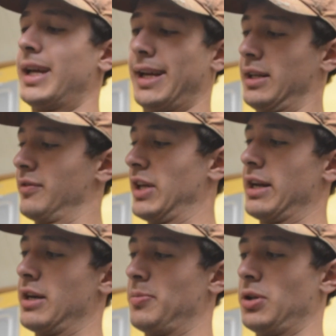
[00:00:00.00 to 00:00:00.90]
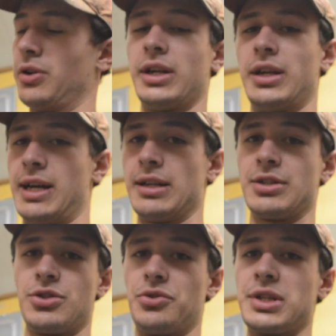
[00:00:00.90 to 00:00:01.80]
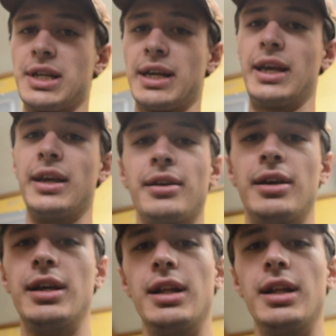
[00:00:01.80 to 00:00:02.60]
and have that uploaded as soon as I can.